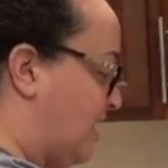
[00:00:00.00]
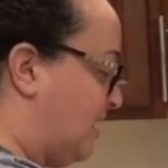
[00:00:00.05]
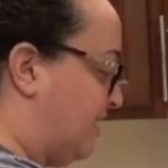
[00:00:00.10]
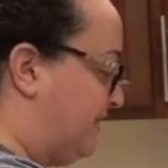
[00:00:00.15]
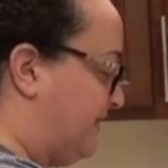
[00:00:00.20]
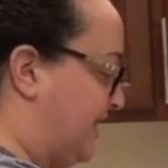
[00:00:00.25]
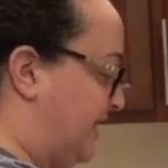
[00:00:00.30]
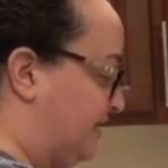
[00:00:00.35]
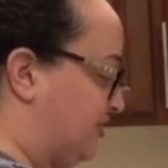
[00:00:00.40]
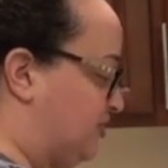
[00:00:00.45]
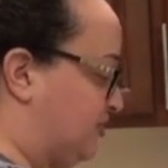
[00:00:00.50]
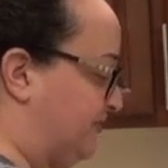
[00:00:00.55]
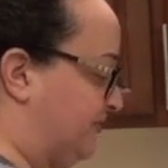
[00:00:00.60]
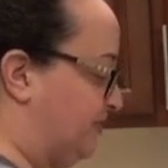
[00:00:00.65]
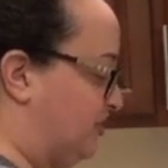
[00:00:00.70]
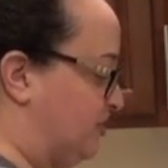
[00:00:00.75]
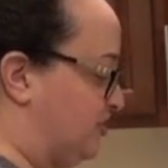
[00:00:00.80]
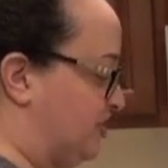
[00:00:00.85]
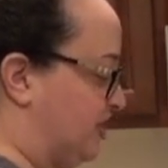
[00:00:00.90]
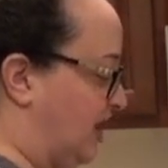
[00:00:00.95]
The extra
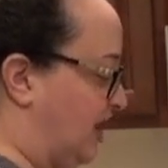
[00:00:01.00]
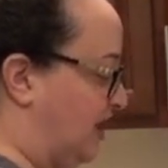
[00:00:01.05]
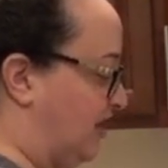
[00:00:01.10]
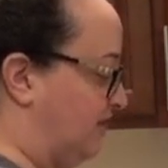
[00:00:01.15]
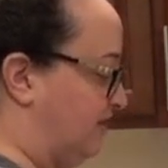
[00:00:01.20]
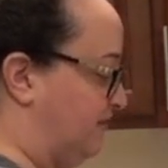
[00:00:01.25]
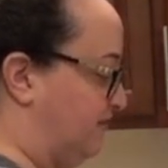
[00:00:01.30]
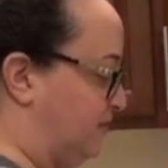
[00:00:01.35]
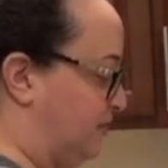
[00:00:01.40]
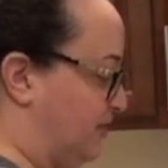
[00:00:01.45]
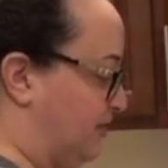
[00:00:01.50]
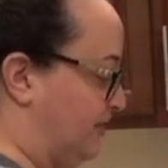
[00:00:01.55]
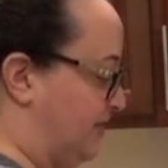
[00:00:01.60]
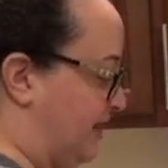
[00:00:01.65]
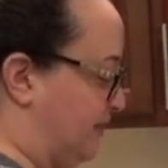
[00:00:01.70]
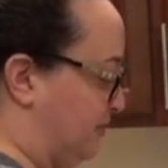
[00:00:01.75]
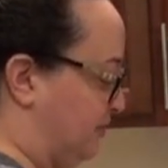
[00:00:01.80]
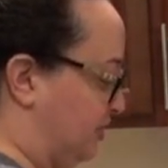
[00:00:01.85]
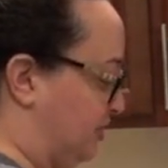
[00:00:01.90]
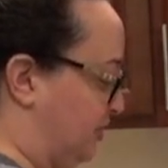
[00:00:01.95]
virgin olive oil
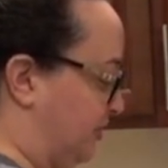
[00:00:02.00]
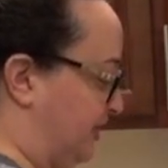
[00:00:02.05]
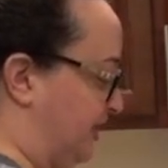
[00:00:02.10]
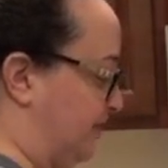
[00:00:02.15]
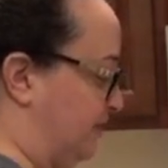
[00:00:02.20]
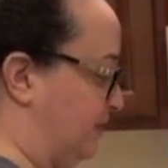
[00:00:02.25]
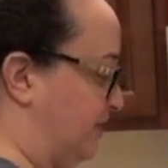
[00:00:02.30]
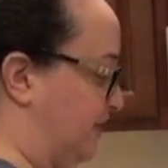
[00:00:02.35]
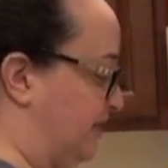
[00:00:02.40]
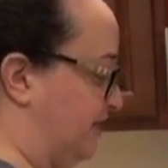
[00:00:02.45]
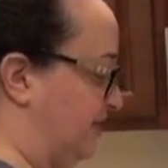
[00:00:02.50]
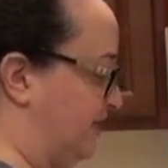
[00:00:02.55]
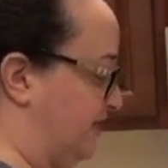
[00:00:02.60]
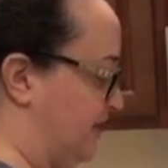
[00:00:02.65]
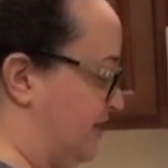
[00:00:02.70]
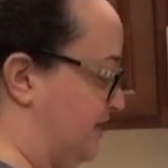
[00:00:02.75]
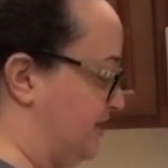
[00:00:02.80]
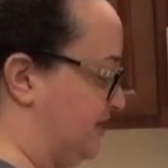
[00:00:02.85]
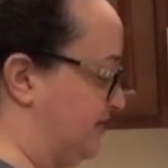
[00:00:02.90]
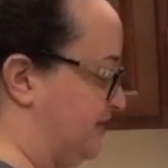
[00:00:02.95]
that we're cooking with
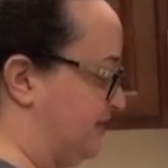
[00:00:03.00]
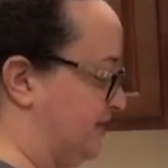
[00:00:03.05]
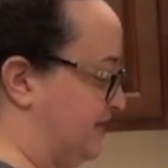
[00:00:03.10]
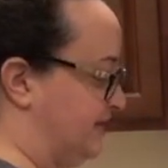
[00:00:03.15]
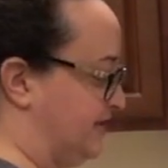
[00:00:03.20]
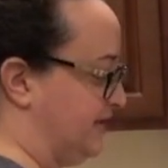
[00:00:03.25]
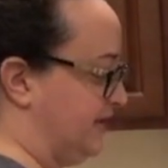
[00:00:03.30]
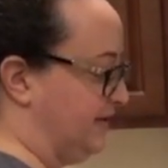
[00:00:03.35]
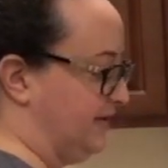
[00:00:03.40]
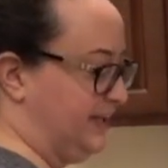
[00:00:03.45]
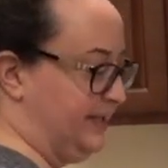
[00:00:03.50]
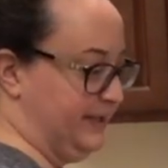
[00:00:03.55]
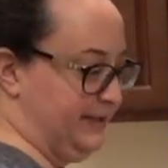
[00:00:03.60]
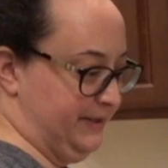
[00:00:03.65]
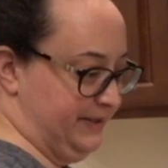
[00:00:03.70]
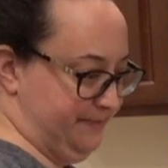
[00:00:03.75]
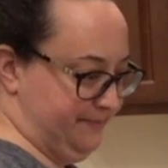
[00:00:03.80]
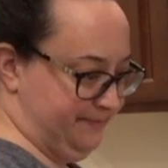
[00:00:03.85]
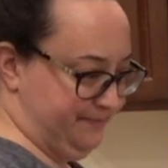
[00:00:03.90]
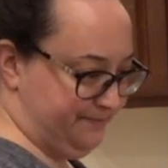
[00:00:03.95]
is
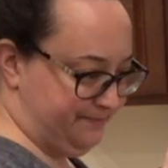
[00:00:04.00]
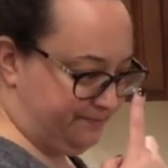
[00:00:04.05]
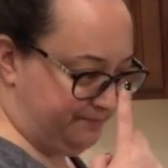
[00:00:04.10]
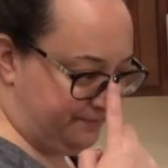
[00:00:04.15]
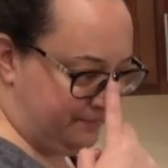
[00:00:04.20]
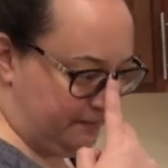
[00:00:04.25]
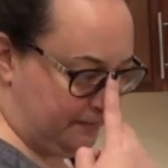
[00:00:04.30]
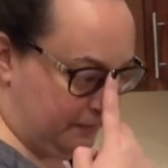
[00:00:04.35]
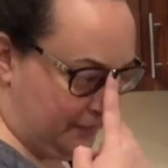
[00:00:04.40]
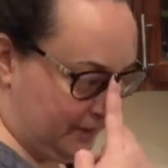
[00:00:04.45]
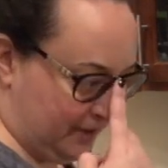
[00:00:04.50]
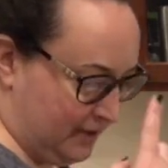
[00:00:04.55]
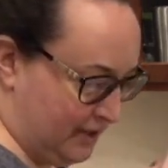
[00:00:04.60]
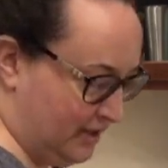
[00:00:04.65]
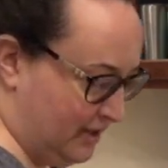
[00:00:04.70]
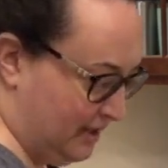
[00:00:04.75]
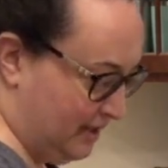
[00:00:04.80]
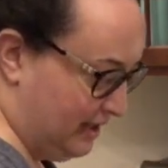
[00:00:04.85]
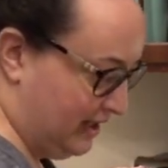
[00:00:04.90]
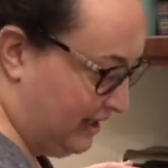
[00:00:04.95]
Sicilian.
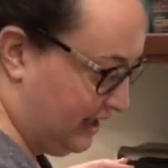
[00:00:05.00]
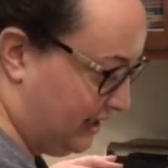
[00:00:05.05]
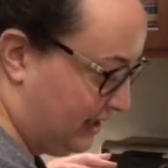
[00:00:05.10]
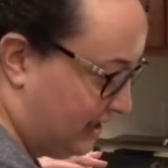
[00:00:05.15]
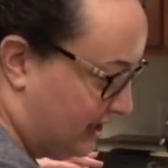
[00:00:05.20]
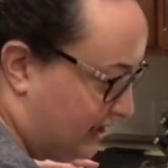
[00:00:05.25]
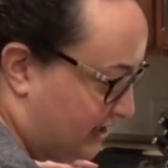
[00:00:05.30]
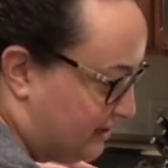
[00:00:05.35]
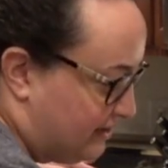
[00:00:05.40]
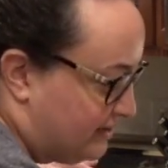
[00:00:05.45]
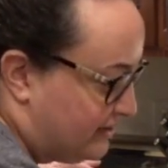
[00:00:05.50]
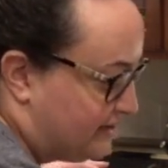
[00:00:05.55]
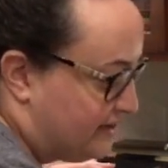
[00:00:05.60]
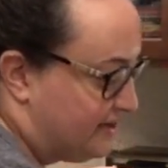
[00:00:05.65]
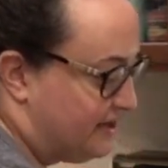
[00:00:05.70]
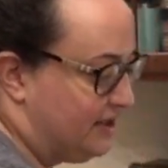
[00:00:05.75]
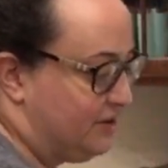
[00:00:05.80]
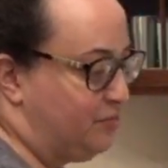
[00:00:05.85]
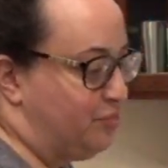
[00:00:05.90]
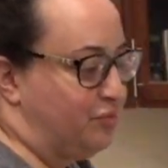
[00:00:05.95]
It is
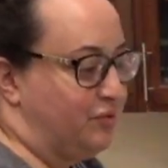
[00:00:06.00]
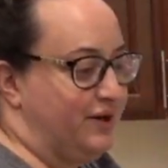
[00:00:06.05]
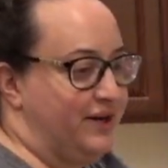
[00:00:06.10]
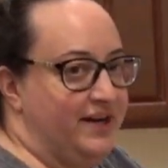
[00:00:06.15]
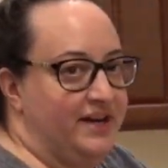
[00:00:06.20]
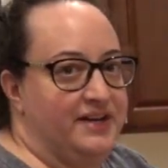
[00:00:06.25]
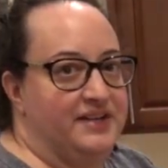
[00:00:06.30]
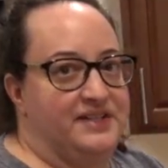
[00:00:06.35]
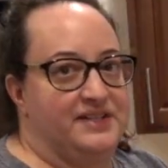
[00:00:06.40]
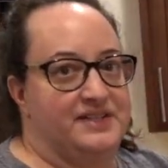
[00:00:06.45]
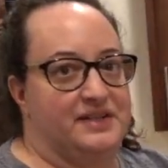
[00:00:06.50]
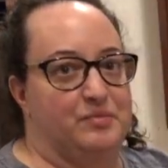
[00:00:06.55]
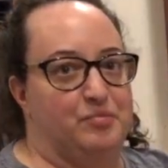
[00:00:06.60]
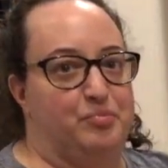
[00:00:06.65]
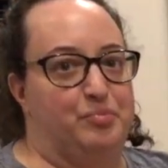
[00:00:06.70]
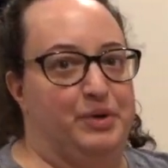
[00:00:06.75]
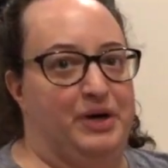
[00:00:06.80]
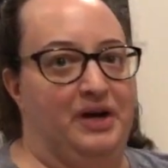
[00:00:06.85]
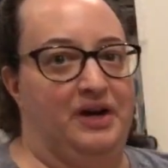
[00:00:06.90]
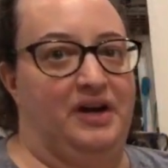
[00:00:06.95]
the brand
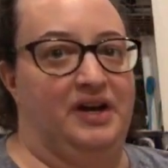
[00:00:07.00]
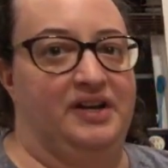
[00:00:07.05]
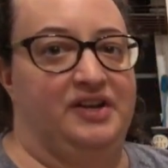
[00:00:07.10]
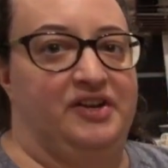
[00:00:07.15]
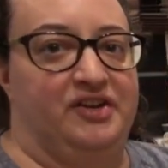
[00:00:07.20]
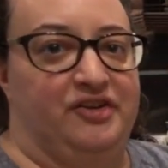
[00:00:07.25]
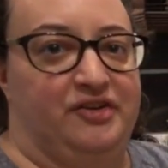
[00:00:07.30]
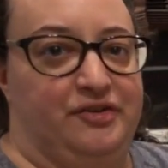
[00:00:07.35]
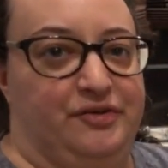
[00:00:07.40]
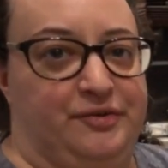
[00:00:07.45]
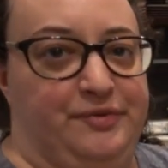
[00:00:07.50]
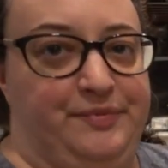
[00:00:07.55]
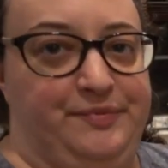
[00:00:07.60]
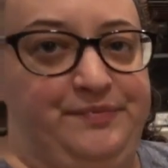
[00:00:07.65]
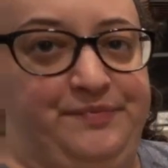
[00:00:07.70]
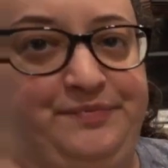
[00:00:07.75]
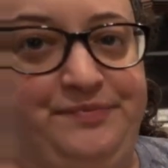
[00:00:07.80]
Bono.